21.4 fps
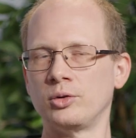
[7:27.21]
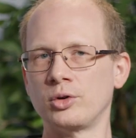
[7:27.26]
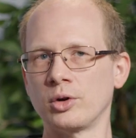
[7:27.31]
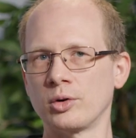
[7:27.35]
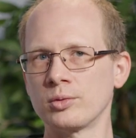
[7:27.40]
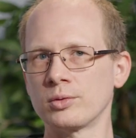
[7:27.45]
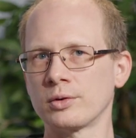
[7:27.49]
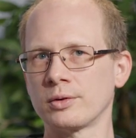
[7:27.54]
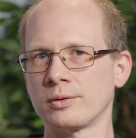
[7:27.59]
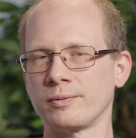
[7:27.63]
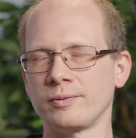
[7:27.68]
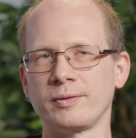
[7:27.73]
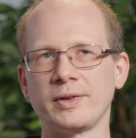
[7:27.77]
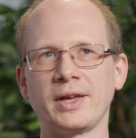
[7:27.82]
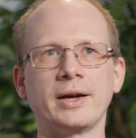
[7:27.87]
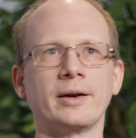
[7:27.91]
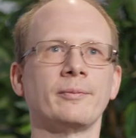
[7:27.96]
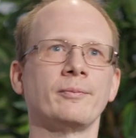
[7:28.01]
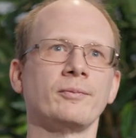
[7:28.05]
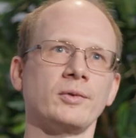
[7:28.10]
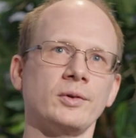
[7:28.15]

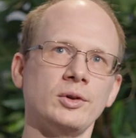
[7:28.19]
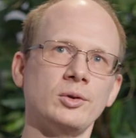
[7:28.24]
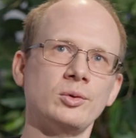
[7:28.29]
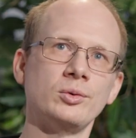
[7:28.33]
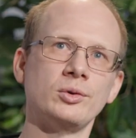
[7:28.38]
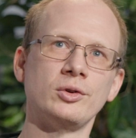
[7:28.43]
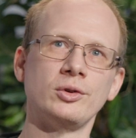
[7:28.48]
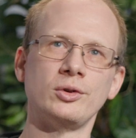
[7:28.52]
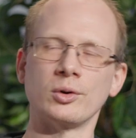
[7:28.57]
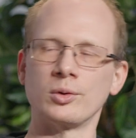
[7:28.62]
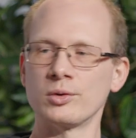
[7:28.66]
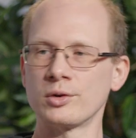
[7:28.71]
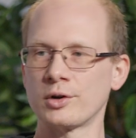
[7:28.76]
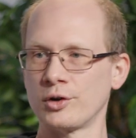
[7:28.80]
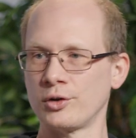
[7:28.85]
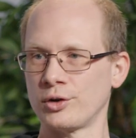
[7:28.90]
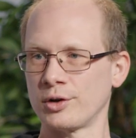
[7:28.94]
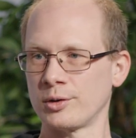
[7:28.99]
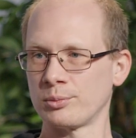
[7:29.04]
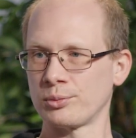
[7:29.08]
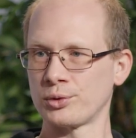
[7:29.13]
don't
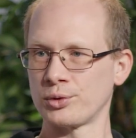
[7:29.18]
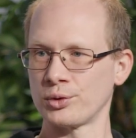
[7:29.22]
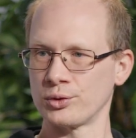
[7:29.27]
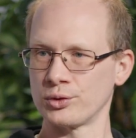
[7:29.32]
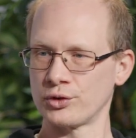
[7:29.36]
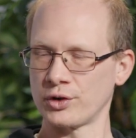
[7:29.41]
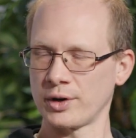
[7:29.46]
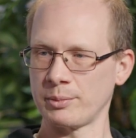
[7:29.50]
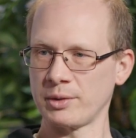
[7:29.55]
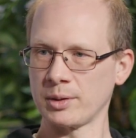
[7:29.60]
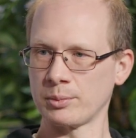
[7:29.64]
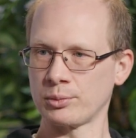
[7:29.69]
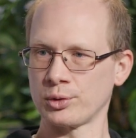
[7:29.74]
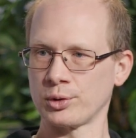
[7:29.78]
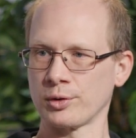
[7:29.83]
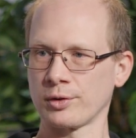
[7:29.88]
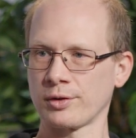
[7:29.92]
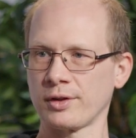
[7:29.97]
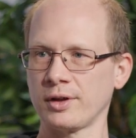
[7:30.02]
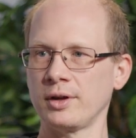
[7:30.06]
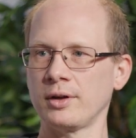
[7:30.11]
learn programming per
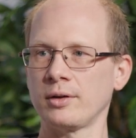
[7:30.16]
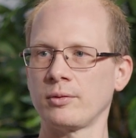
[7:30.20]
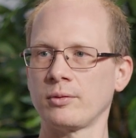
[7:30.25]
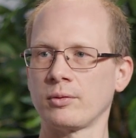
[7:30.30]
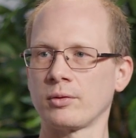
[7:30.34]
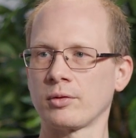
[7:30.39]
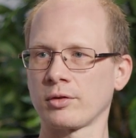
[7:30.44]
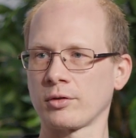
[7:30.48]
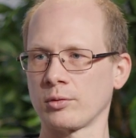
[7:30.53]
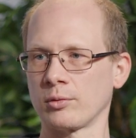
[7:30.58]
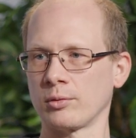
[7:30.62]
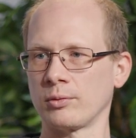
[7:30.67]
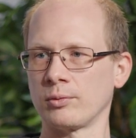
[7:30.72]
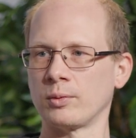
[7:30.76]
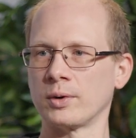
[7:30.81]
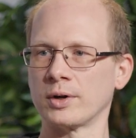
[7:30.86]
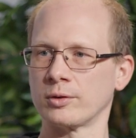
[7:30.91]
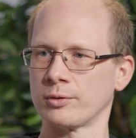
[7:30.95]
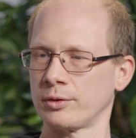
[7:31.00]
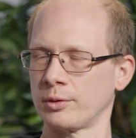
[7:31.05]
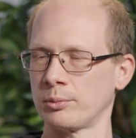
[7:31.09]
se. So
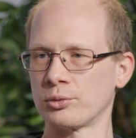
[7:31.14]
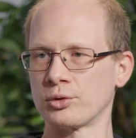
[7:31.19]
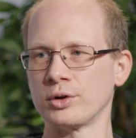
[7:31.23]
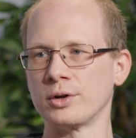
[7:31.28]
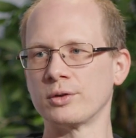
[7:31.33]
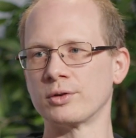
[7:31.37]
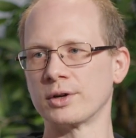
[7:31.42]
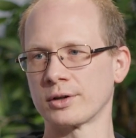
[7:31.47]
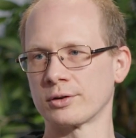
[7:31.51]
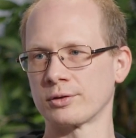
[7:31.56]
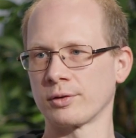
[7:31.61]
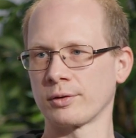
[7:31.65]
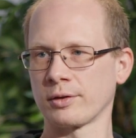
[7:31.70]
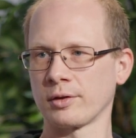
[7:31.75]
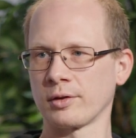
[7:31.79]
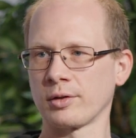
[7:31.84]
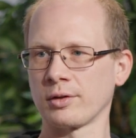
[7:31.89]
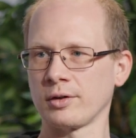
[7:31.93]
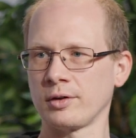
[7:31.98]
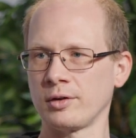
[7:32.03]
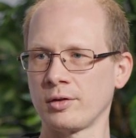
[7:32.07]
one of the
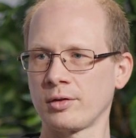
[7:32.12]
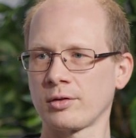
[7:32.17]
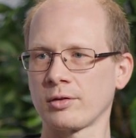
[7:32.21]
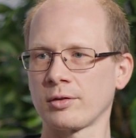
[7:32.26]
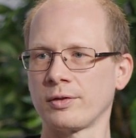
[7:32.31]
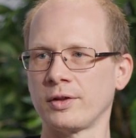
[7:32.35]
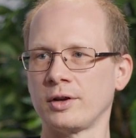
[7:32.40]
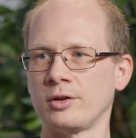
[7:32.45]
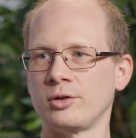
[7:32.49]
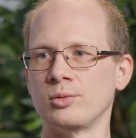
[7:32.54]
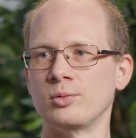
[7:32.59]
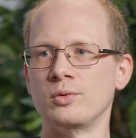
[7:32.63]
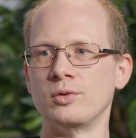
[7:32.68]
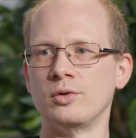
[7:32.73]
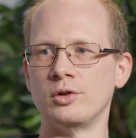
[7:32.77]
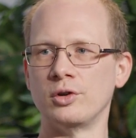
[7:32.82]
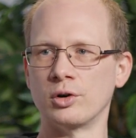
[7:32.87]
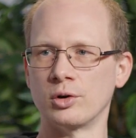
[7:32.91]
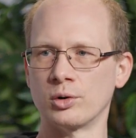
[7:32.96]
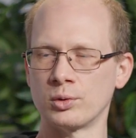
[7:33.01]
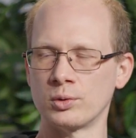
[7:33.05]
prerequisites is that you
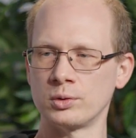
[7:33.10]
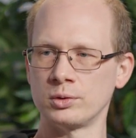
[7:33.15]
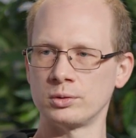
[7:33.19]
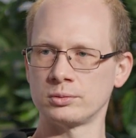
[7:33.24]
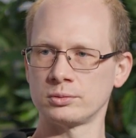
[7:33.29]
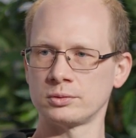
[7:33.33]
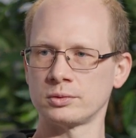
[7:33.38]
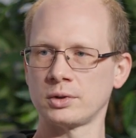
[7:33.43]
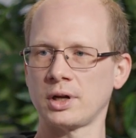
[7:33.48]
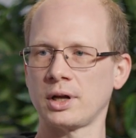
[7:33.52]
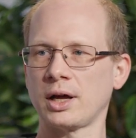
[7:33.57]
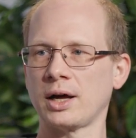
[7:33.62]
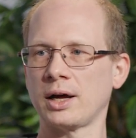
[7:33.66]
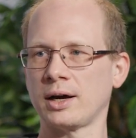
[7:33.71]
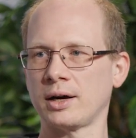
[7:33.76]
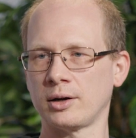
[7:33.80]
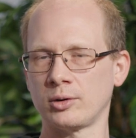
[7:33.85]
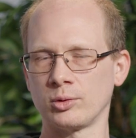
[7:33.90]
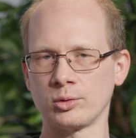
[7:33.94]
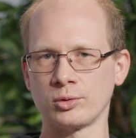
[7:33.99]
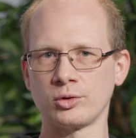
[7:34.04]
know
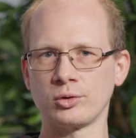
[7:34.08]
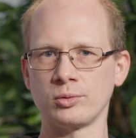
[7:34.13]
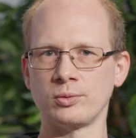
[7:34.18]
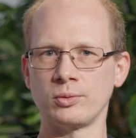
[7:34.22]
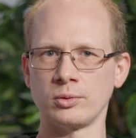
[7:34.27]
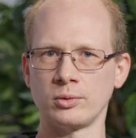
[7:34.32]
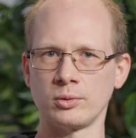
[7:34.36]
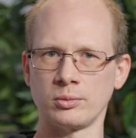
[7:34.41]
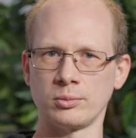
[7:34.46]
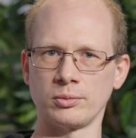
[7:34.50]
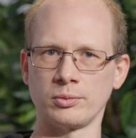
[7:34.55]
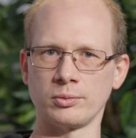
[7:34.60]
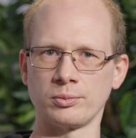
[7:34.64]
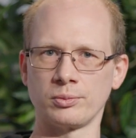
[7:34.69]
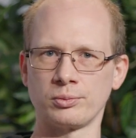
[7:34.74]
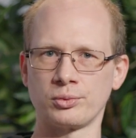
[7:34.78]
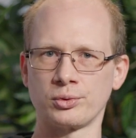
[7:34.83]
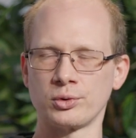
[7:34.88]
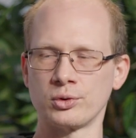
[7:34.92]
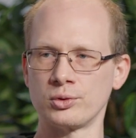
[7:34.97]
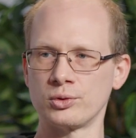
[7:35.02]
how to
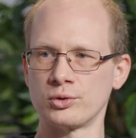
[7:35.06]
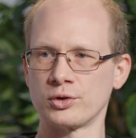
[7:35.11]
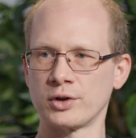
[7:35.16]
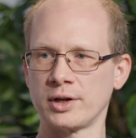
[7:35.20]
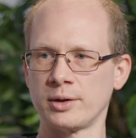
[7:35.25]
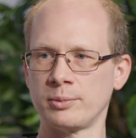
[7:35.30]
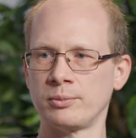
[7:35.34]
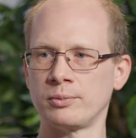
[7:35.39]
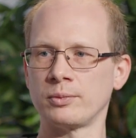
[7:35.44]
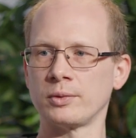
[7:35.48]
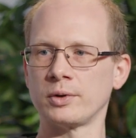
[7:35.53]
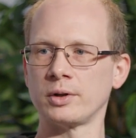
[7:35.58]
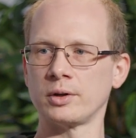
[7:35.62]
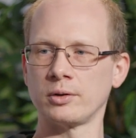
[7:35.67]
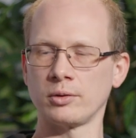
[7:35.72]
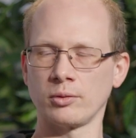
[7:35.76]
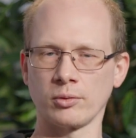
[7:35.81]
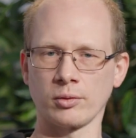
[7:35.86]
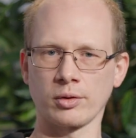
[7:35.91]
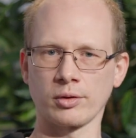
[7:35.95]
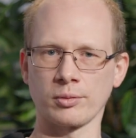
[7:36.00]

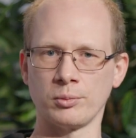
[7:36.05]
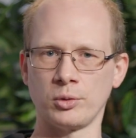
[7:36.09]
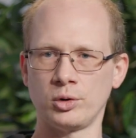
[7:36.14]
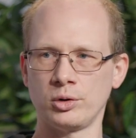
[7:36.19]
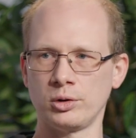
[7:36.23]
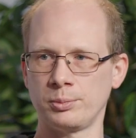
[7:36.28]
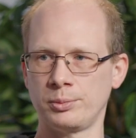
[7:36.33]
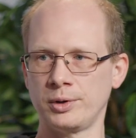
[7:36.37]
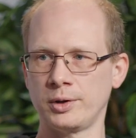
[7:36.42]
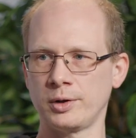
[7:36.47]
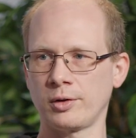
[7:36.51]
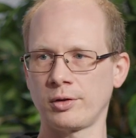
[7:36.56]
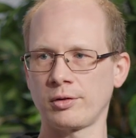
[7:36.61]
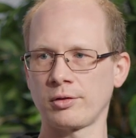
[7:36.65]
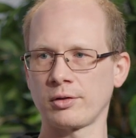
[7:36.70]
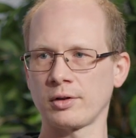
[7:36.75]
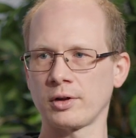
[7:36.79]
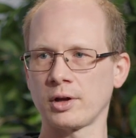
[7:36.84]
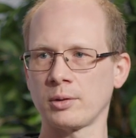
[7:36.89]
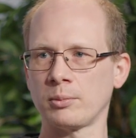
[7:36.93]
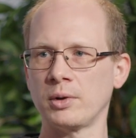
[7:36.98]
program small bits.
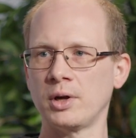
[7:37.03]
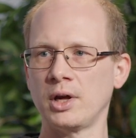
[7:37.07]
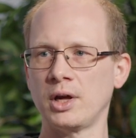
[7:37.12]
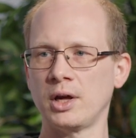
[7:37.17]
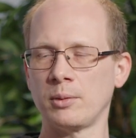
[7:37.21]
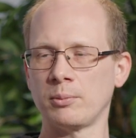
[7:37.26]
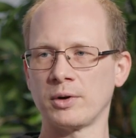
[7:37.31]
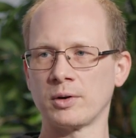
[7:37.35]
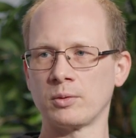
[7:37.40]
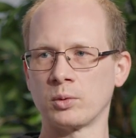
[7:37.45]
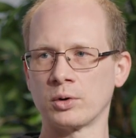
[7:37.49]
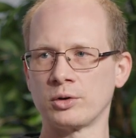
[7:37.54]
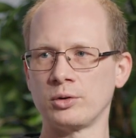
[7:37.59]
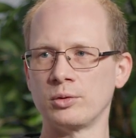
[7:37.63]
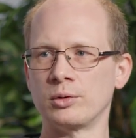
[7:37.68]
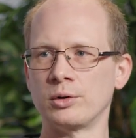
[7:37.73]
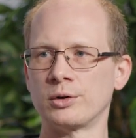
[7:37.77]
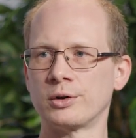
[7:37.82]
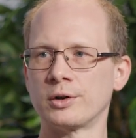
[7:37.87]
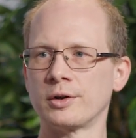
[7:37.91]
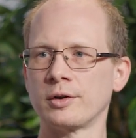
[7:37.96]
But what you
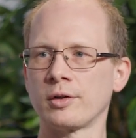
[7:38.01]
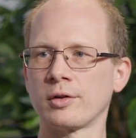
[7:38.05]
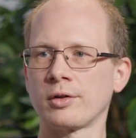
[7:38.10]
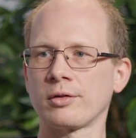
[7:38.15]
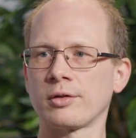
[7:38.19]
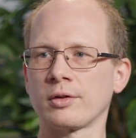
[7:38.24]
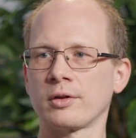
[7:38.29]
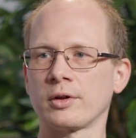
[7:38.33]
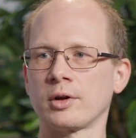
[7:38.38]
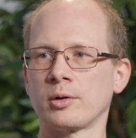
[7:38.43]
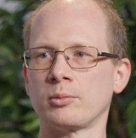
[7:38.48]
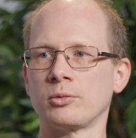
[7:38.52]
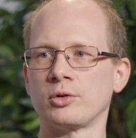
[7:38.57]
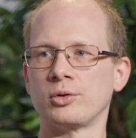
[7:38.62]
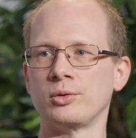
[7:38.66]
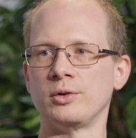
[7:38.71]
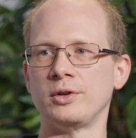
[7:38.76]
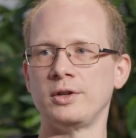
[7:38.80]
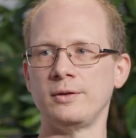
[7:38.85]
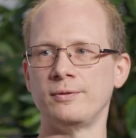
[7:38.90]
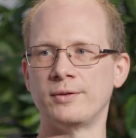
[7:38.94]
learn is to
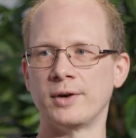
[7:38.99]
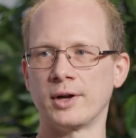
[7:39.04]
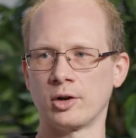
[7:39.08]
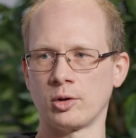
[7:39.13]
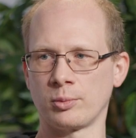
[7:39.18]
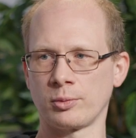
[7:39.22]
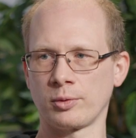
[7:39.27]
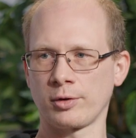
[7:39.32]
develop